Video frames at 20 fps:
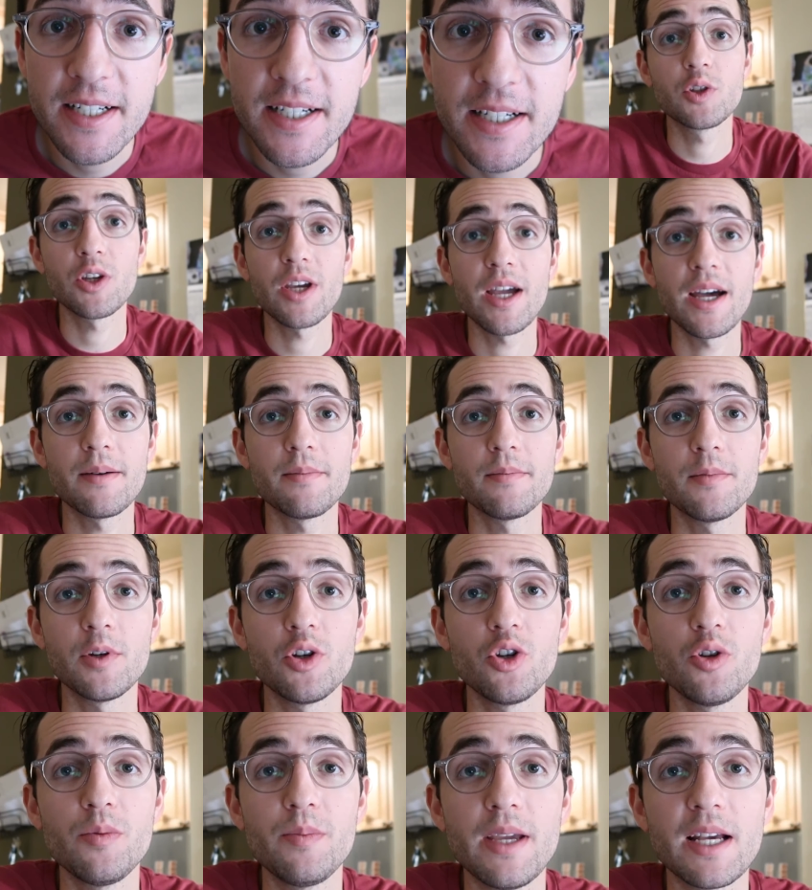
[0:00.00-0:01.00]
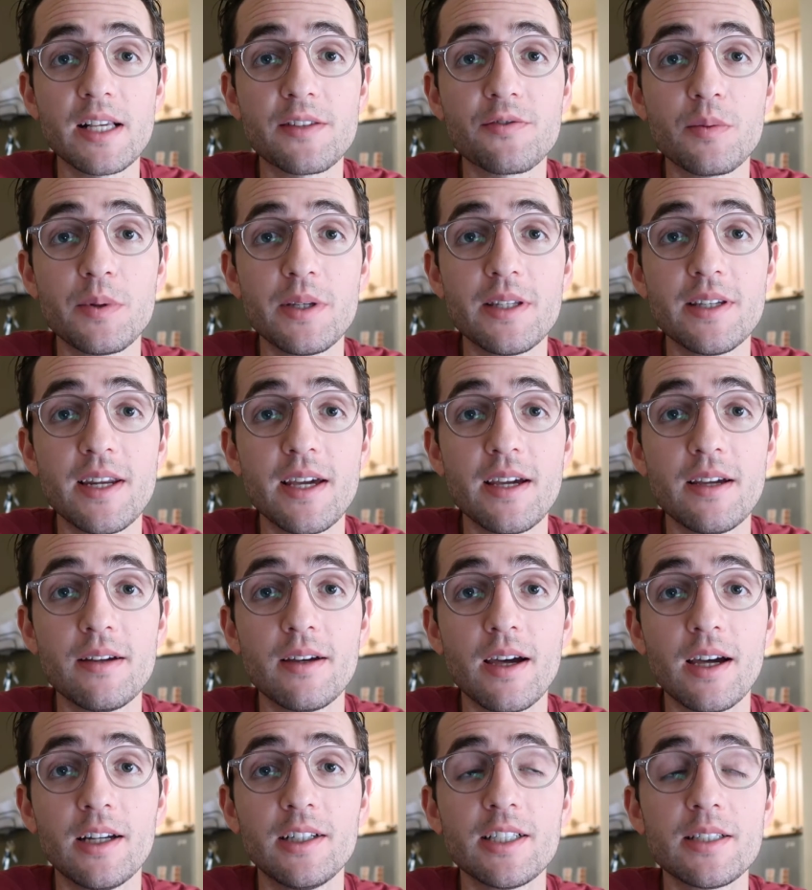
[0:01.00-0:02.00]
So yeah, no UPS for me today.
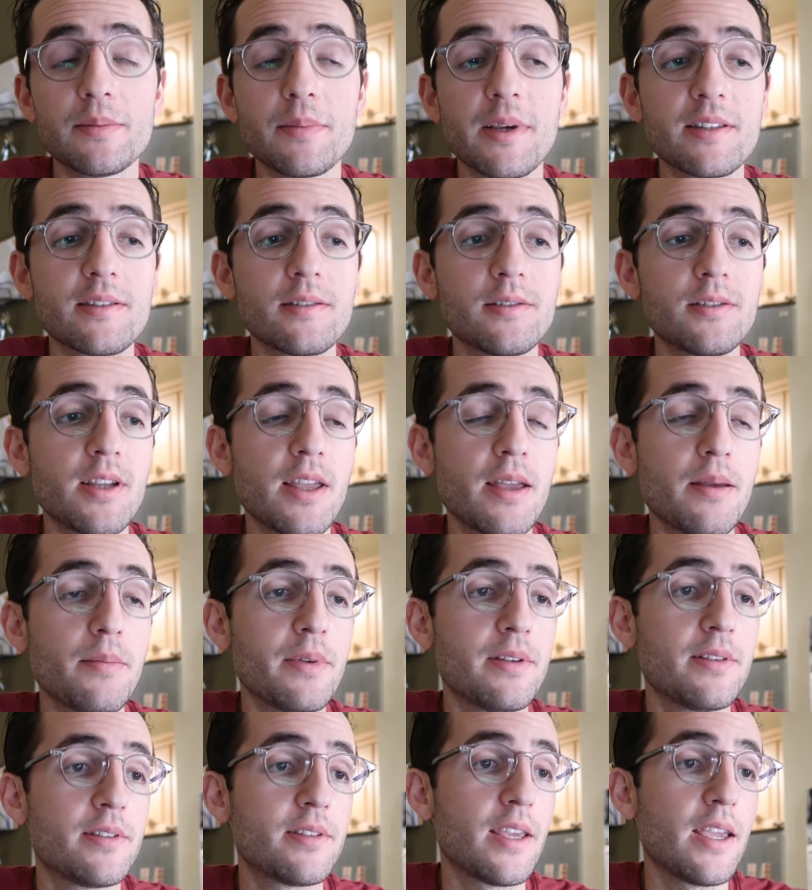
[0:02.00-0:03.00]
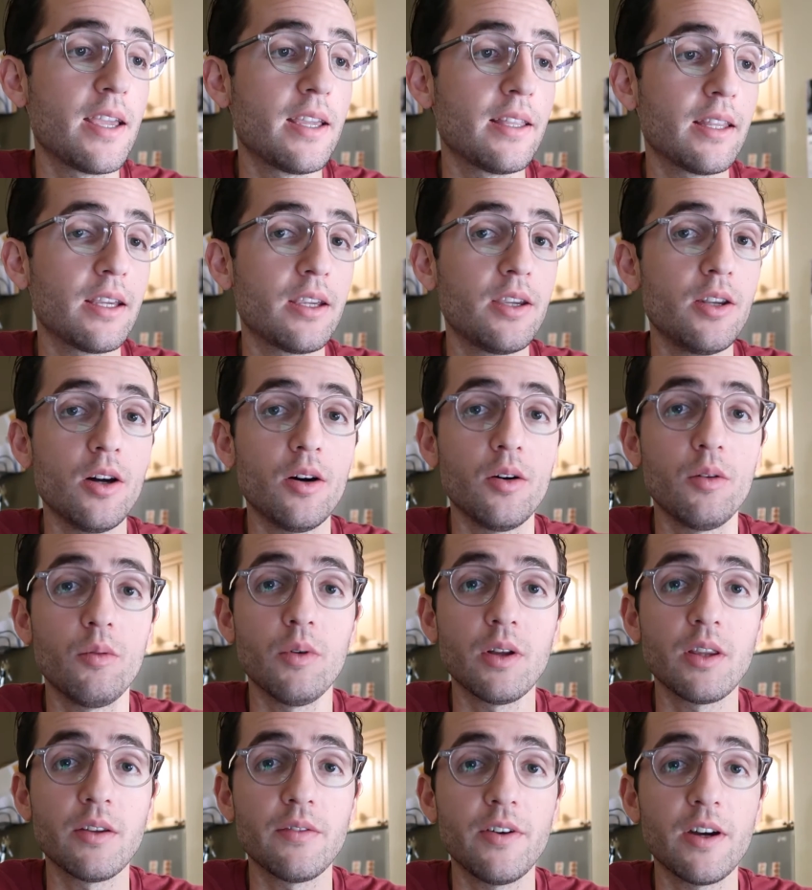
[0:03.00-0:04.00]
I just messaged them and saying like, you know,
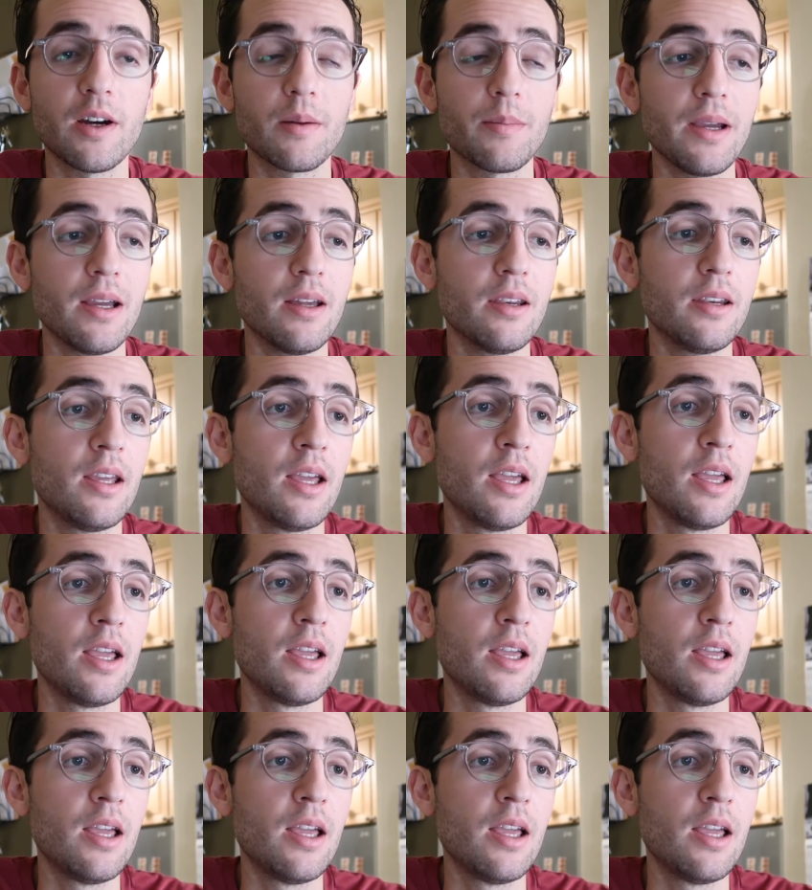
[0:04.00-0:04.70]
what the f, man.